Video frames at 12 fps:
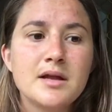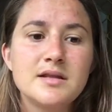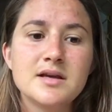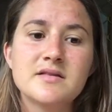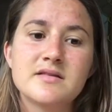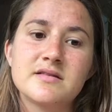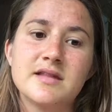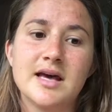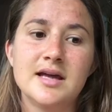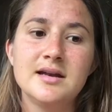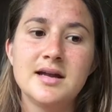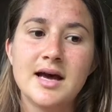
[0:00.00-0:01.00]
This
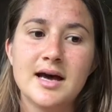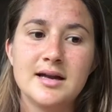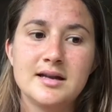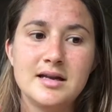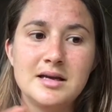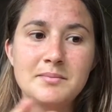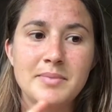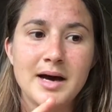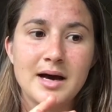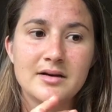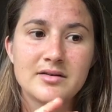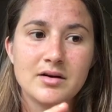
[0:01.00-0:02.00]
then had an
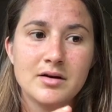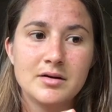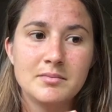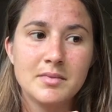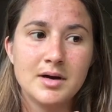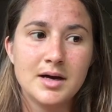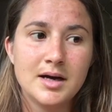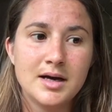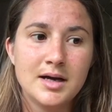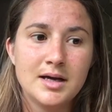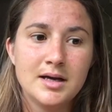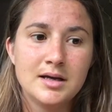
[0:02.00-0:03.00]
impact on
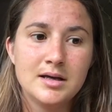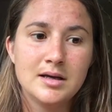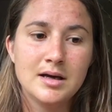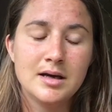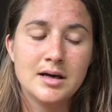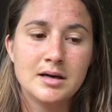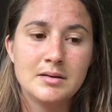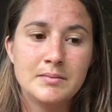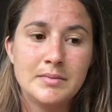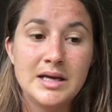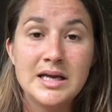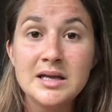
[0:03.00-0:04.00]
my
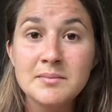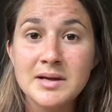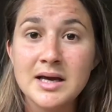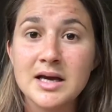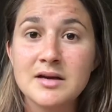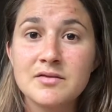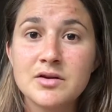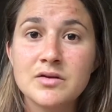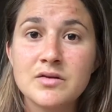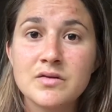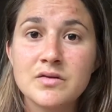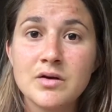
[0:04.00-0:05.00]
eating
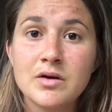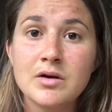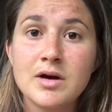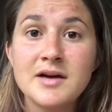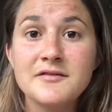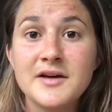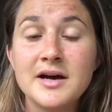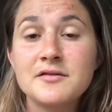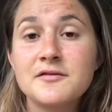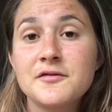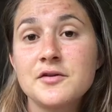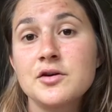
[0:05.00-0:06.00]
behaviors. So I found
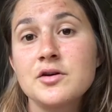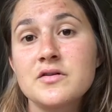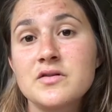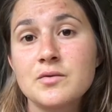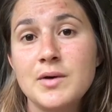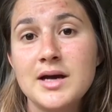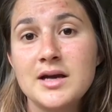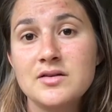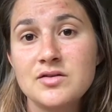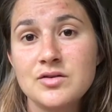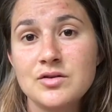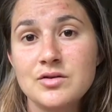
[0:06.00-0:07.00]
food as a way
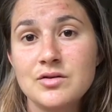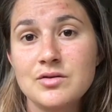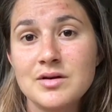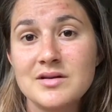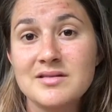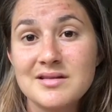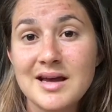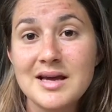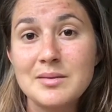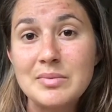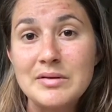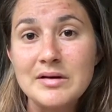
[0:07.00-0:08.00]
to
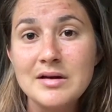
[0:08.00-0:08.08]
escape